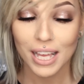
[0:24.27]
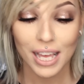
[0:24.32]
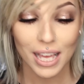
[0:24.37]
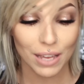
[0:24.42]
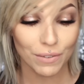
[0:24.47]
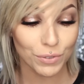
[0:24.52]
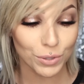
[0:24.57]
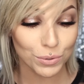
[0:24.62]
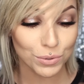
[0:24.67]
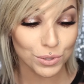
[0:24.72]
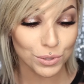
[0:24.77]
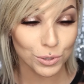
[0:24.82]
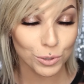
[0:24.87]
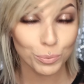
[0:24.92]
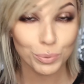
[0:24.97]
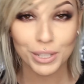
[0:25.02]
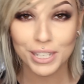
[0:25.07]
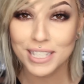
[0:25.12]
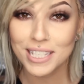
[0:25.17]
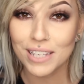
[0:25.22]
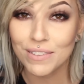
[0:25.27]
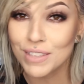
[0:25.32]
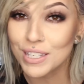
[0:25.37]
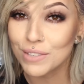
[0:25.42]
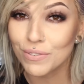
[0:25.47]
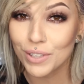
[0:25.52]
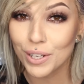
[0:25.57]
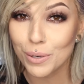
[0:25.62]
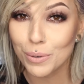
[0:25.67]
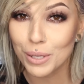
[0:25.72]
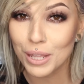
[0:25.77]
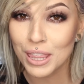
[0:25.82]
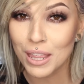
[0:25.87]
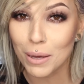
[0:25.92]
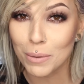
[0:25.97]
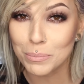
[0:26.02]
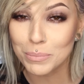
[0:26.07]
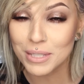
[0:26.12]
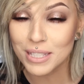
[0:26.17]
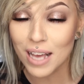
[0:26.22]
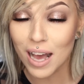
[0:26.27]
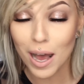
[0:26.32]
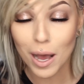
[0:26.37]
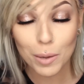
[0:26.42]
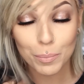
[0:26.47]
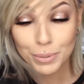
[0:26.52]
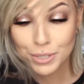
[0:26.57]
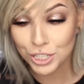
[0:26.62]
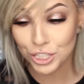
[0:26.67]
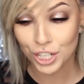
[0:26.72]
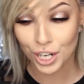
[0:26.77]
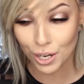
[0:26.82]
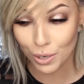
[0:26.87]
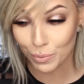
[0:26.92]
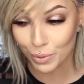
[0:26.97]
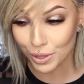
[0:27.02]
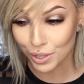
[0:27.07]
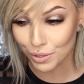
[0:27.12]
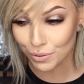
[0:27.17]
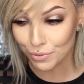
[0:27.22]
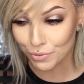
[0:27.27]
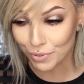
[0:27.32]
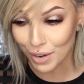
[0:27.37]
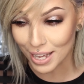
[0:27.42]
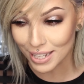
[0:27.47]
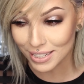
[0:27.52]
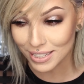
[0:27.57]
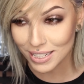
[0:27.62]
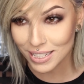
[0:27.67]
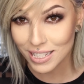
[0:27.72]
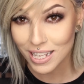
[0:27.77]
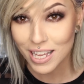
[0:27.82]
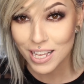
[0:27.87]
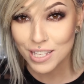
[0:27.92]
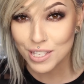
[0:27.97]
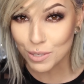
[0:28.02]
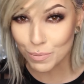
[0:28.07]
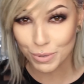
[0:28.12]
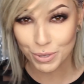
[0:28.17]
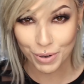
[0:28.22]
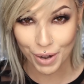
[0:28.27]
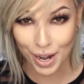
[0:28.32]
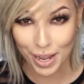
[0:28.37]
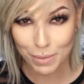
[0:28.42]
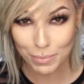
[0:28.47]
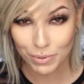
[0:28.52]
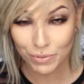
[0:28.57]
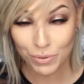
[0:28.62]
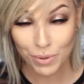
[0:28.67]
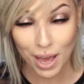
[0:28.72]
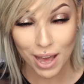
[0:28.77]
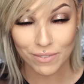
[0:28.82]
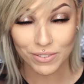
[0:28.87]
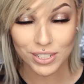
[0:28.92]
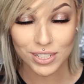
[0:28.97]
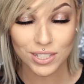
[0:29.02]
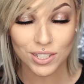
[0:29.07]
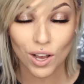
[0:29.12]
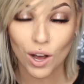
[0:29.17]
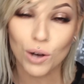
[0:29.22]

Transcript: If you do, please give this video a thumbs up, share it with your friends, subscribe if you haven't